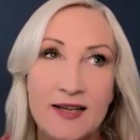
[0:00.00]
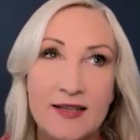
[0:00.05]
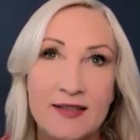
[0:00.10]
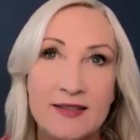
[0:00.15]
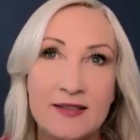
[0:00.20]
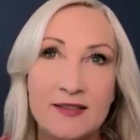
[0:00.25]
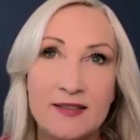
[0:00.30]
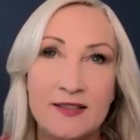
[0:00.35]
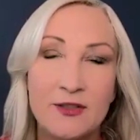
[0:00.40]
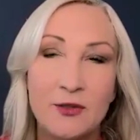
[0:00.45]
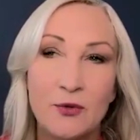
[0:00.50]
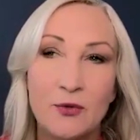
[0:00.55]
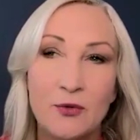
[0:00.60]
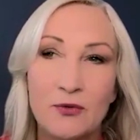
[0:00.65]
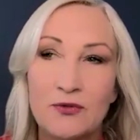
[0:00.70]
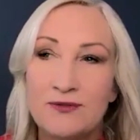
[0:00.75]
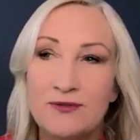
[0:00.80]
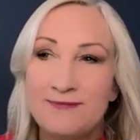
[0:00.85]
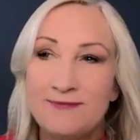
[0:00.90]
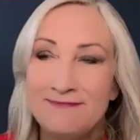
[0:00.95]
And
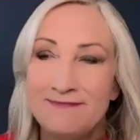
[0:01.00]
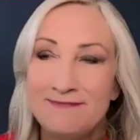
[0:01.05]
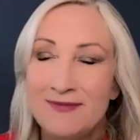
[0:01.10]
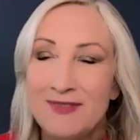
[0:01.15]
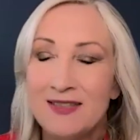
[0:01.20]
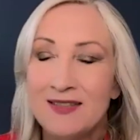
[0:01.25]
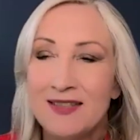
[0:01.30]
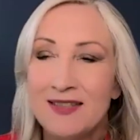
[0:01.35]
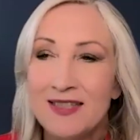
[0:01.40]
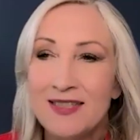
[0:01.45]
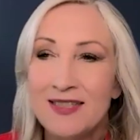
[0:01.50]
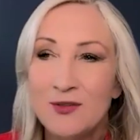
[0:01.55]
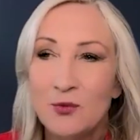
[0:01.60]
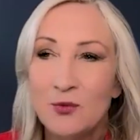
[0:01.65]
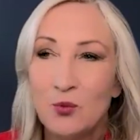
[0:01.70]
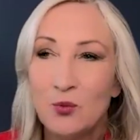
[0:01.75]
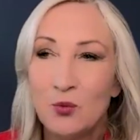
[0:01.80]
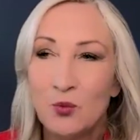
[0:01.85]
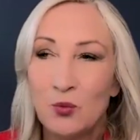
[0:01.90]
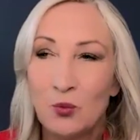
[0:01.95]
so the thing
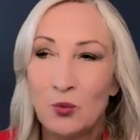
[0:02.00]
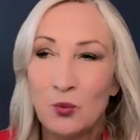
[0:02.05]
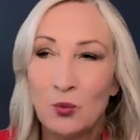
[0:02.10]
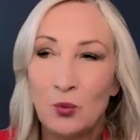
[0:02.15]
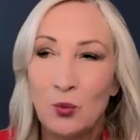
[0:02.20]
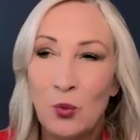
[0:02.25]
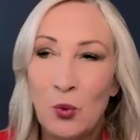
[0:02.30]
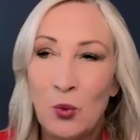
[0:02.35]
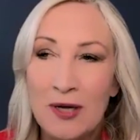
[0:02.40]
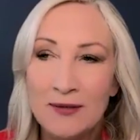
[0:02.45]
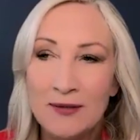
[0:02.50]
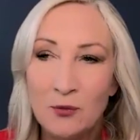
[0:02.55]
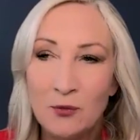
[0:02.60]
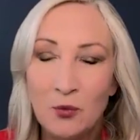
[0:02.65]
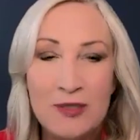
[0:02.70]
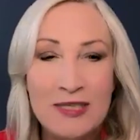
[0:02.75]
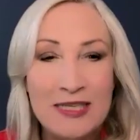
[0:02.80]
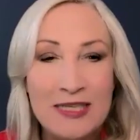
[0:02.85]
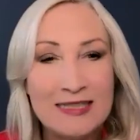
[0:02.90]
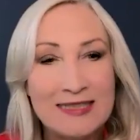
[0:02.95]
is, when
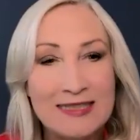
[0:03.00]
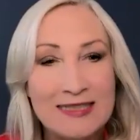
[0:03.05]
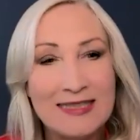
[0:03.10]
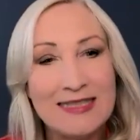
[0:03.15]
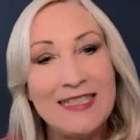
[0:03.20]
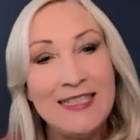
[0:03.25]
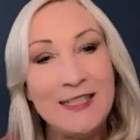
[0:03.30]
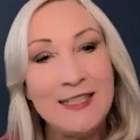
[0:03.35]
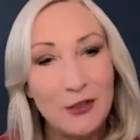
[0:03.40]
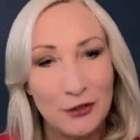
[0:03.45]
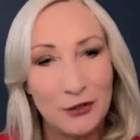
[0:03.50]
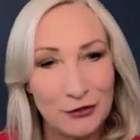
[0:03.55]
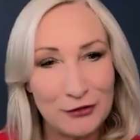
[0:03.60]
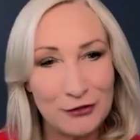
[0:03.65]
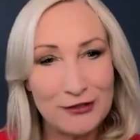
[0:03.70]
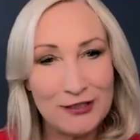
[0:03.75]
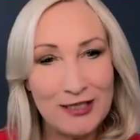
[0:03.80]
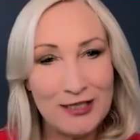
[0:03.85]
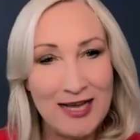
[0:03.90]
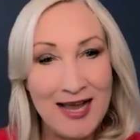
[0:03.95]
we as
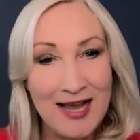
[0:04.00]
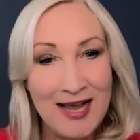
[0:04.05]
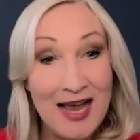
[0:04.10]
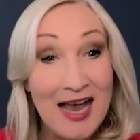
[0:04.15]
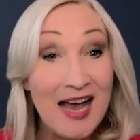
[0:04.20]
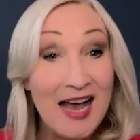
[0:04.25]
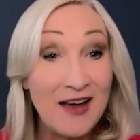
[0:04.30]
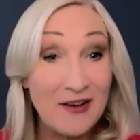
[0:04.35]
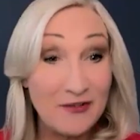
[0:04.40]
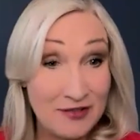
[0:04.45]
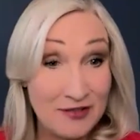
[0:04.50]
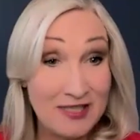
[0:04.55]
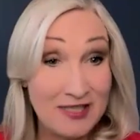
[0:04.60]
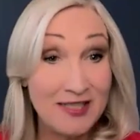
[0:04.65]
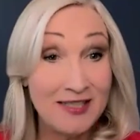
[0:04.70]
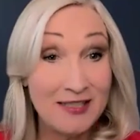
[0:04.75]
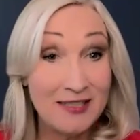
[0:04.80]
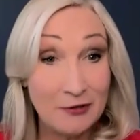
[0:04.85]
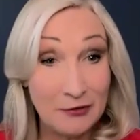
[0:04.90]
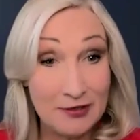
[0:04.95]
leaders have
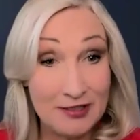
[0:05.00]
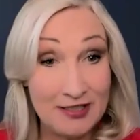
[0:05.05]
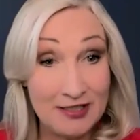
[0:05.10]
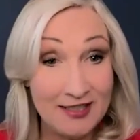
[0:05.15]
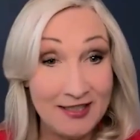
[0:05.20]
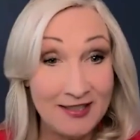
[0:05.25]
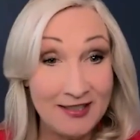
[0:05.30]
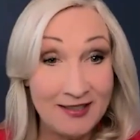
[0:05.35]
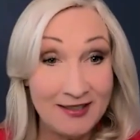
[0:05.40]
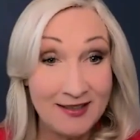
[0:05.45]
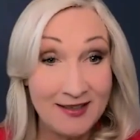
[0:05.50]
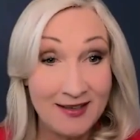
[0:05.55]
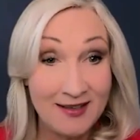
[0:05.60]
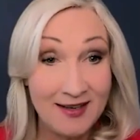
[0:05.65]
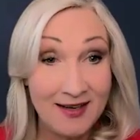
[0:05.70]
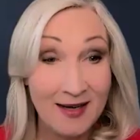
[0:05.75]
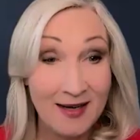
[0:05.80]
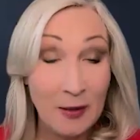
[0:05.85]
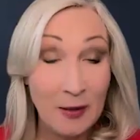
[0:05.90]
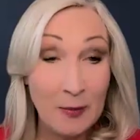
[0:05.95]
clarity
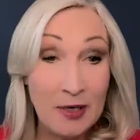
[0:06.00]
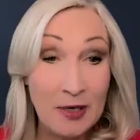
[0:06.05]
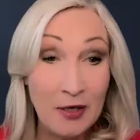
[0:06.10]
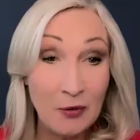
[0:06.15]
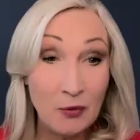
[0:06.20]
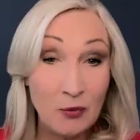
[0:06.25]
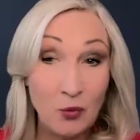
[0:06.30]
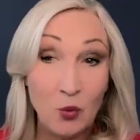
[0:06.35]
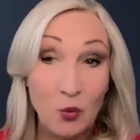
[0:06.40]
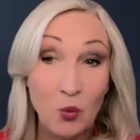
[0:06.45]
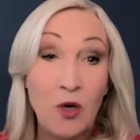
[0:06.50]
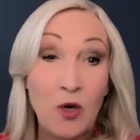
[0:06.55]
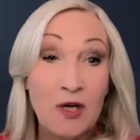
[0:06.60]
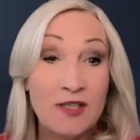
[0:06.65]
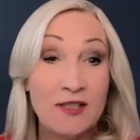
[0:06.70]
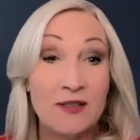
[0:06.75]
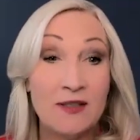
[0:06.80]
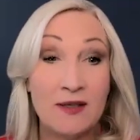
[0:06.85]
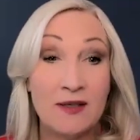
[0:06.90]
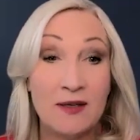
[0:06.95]
about
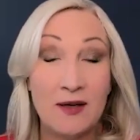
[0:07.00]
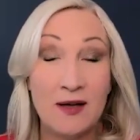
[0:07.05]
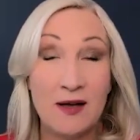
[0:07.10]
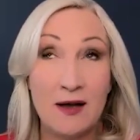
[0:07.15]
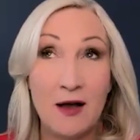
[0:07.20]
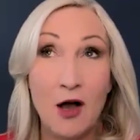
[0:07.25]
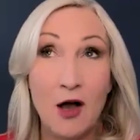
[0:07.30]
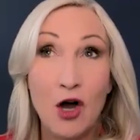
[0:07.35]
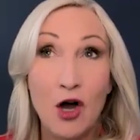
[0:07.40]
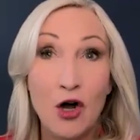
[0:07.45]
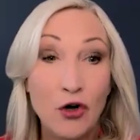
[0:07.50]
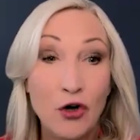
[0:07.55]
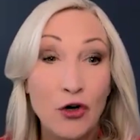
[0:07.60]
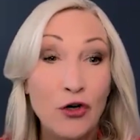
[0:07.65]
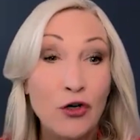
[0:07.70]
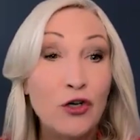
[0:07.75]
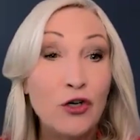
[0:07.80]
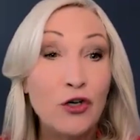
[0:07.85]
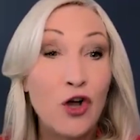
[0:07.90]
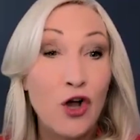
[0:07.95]
what
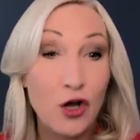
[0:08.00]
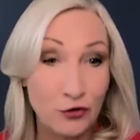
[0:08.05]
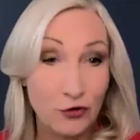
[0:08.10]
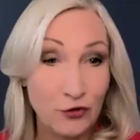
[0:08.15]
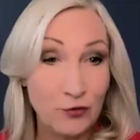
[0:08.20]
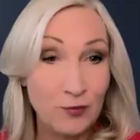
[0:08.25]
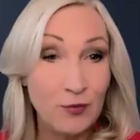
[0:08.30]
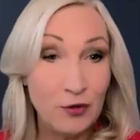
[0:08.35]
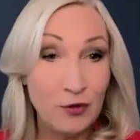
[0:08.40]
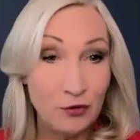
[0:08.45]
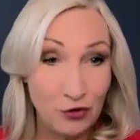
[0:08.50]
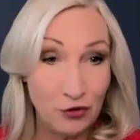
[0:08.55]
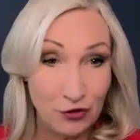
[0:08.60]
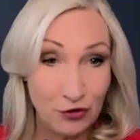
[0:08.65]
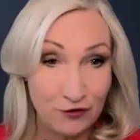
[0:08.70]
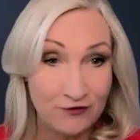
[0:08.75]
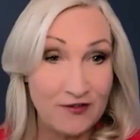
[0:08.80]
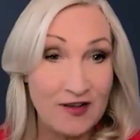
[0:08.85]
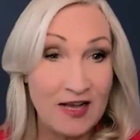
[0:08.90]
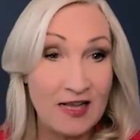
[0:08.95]
our
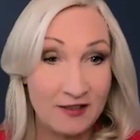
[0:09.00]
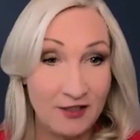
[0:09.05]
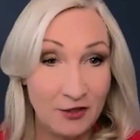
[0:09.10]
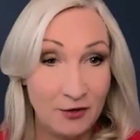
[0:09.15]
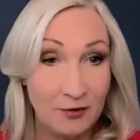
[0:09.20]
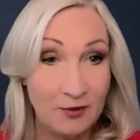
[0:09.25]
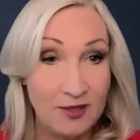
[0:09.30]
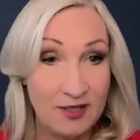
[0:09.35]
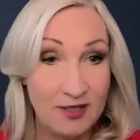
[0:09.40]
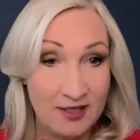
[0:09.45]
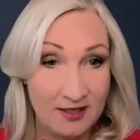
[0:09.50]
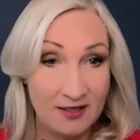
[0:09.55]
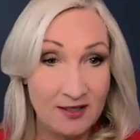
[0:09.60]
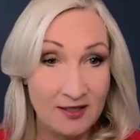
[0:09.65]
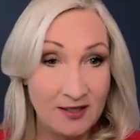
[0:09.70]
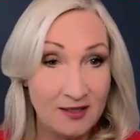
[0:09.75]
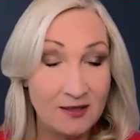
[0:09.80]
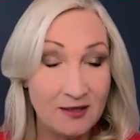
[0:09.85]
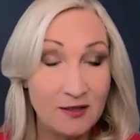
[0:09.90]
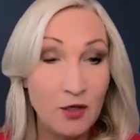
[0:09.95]
contribution value
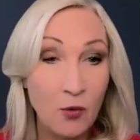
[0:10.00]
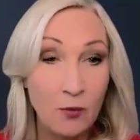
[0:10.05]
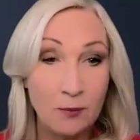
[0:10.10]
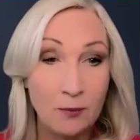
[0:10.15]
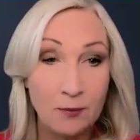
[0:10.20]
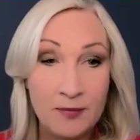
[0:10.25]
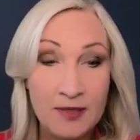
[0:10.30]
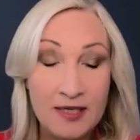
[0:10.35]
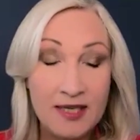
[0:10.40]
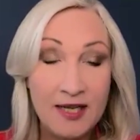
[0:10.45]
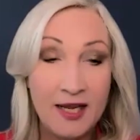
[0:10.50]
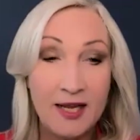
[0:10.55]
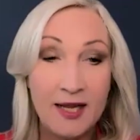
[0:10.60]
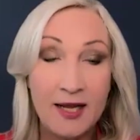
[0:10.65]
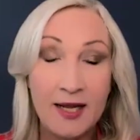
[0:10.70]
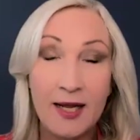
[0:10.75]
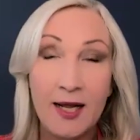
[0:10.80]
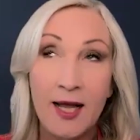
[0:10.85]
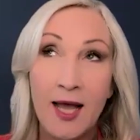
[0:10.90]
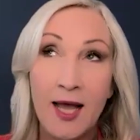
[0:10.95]
is,
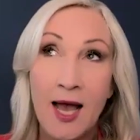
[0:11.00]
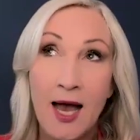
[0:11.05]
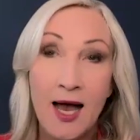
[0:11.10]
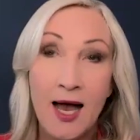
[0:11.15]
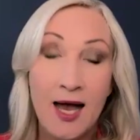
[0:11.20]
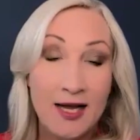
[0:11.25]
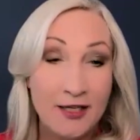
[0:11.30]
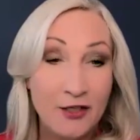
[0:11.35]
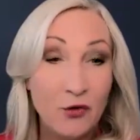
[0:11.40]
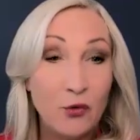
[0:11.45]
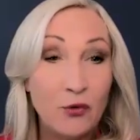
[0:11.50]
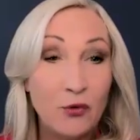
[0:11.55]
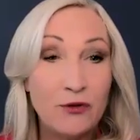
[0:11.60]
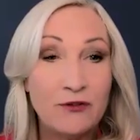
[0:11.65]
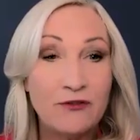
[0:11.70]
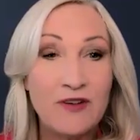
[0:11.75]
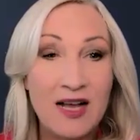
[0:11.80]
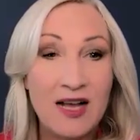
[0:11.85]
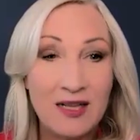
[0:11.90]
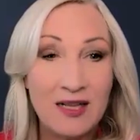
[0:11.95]
meaning I know the
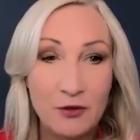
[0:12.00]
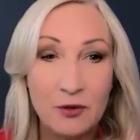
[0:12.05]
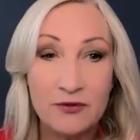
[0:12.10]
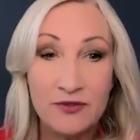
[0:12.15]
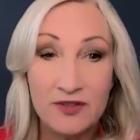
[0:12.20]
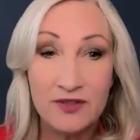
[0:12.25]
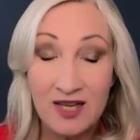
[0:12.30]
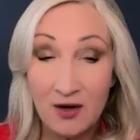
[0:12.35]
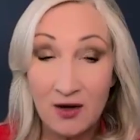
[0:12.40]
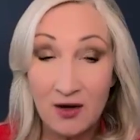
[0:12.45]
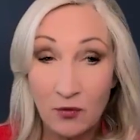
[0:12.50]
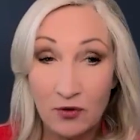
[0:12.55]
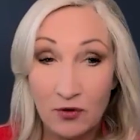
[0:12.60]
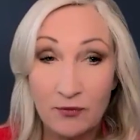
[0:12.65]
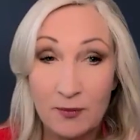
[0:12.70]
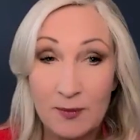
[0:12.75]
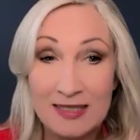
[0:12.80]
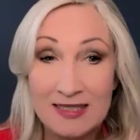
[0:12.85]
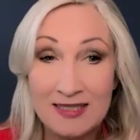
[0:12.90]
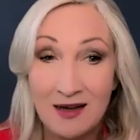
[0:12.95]
value of an hour of
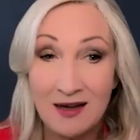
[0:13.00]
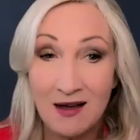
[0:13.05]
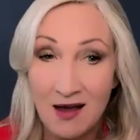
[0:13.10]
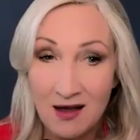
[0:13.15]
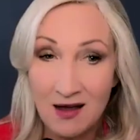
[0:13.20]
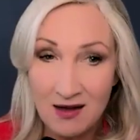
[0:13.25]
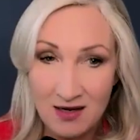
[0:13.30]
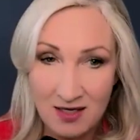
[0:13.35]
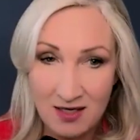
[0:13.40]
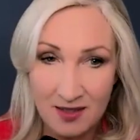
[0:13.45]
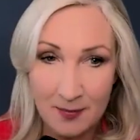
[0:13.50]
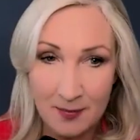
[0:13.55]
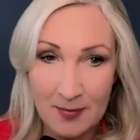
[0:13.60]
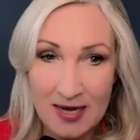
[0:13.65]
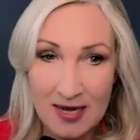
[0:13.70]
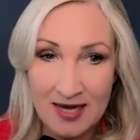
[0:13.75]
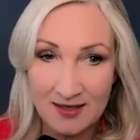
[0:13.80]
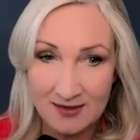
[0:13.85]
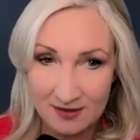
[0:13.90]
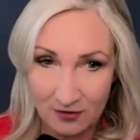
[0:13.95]
my time
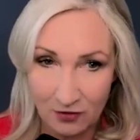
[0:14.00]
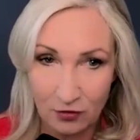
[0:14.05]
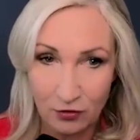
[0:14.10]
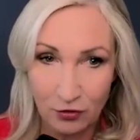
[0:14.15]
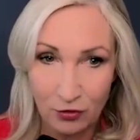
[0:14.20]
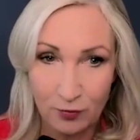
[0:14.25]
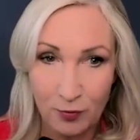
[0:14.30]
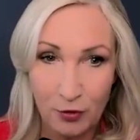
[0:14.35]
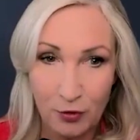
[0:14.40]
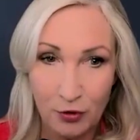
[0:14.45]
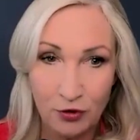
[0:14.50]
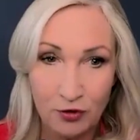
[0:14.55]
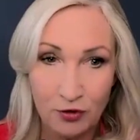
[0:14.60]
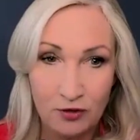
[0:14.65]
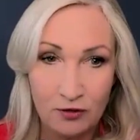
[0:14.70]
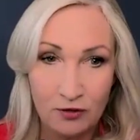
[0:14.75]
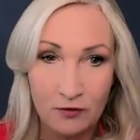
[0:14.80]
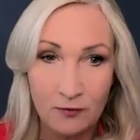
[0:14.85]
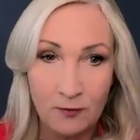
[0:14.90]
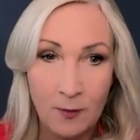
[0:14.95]
as an
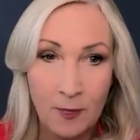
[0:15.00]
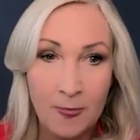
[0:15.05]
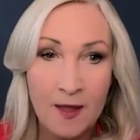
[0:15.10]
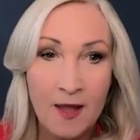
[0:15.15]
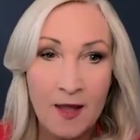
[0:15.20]
entrepreneur,